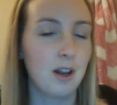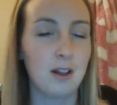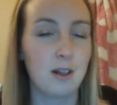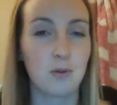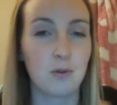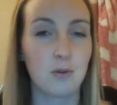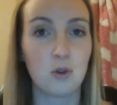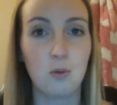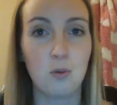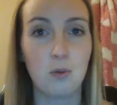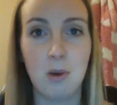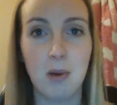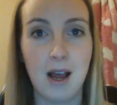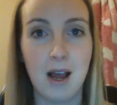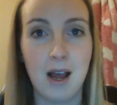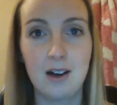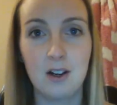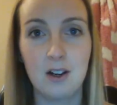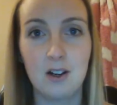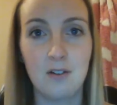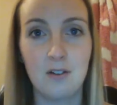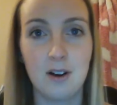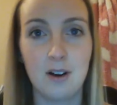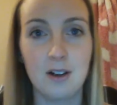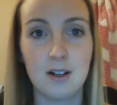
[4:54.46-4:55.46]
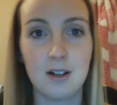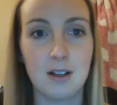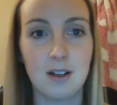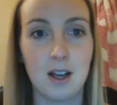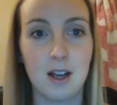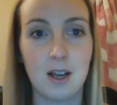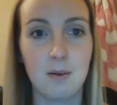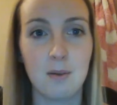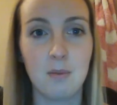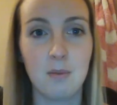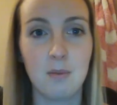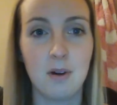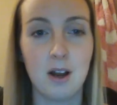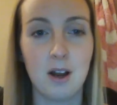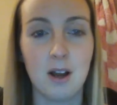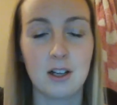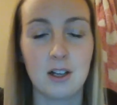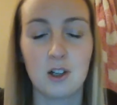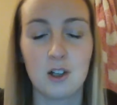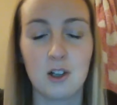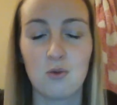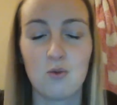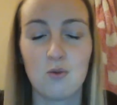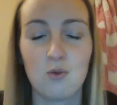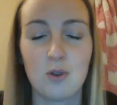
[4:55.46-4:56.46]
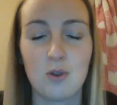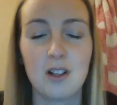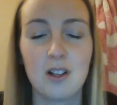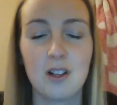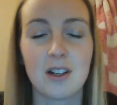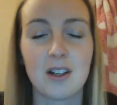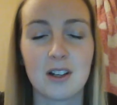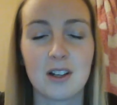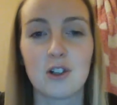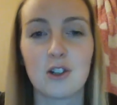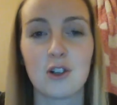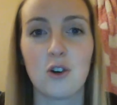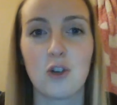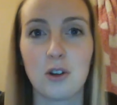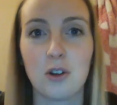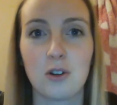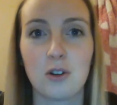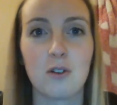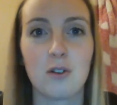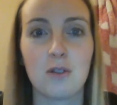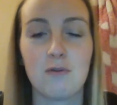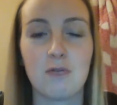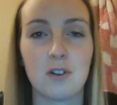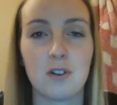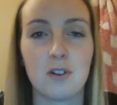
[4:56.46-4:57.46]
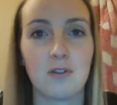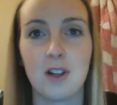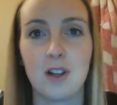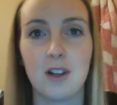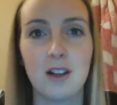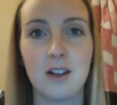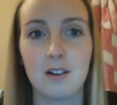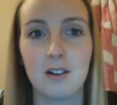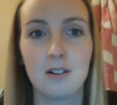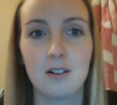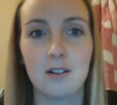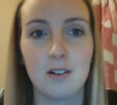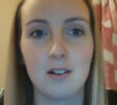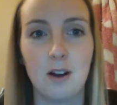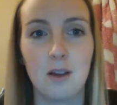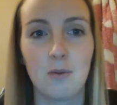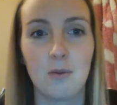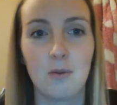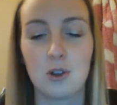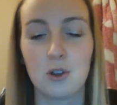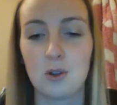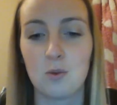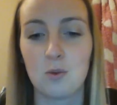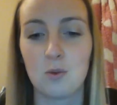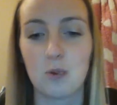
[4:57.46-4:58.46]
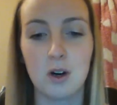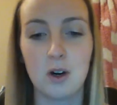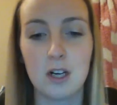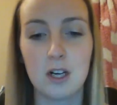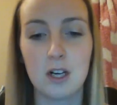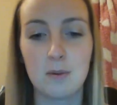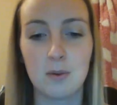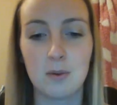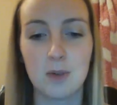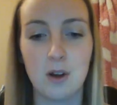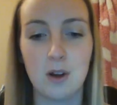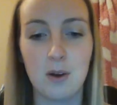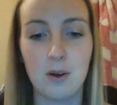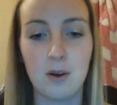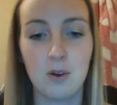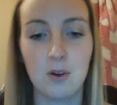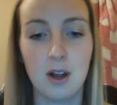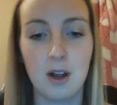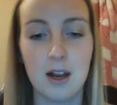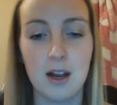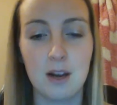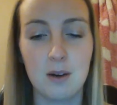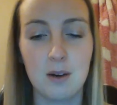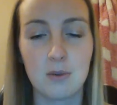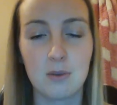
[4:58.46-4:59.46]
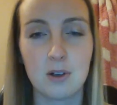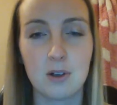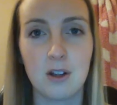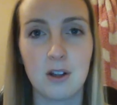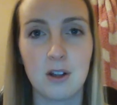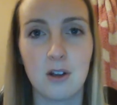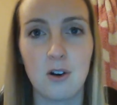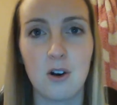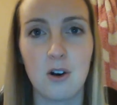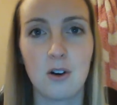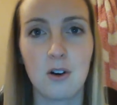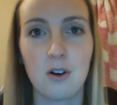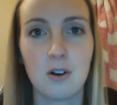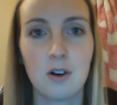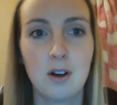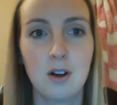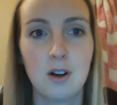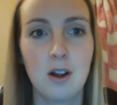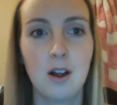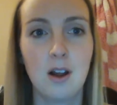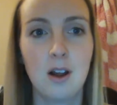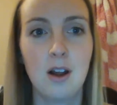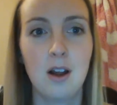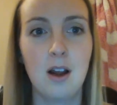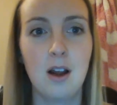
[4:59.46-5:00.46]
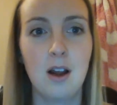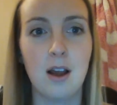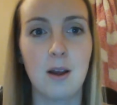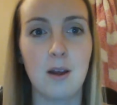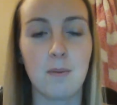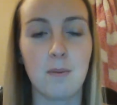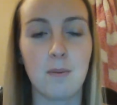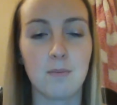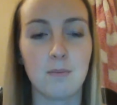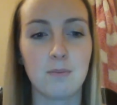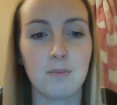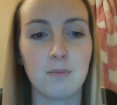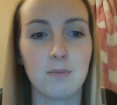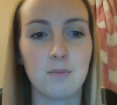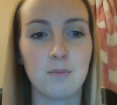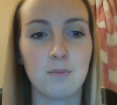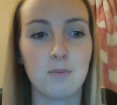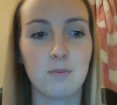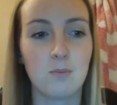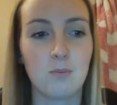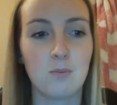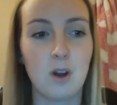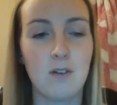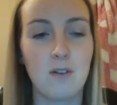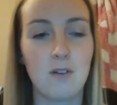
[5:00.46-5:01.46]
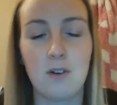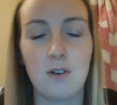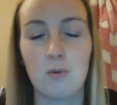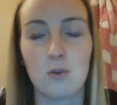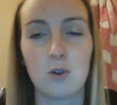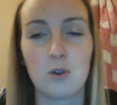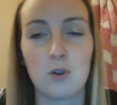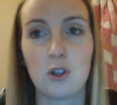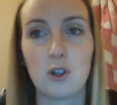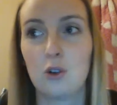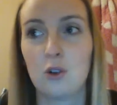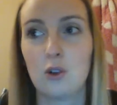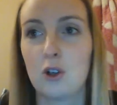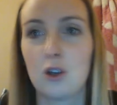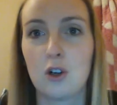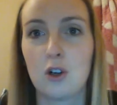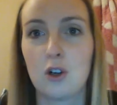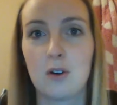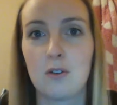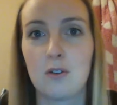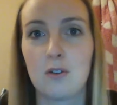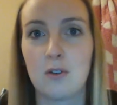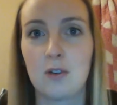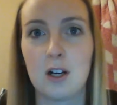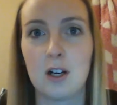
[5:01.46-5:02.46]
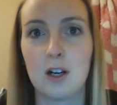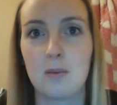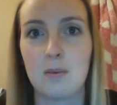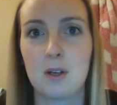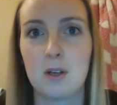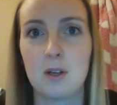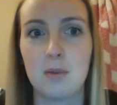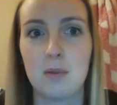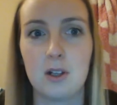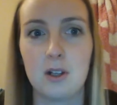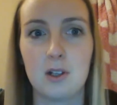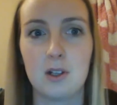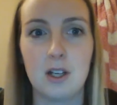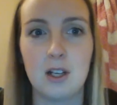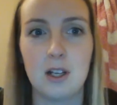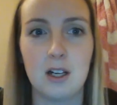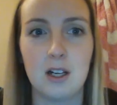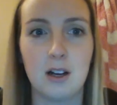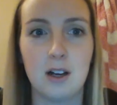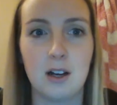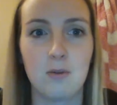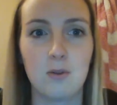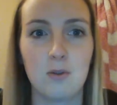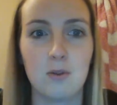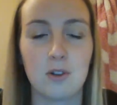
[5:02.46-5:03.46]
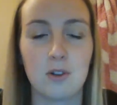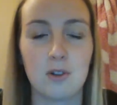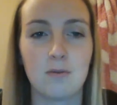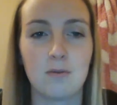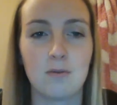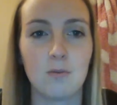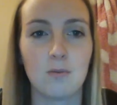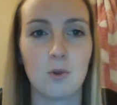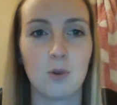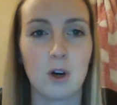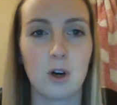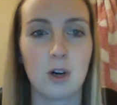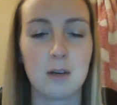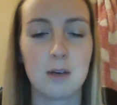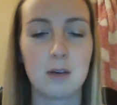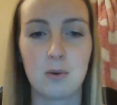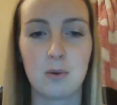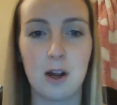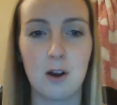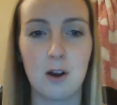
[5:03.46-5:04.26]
There was no panic of any type. I just really enjoyed the flight. I wasn't worried about anybody thought. If it wasn't looking around for anybody being sick, I wasn't worried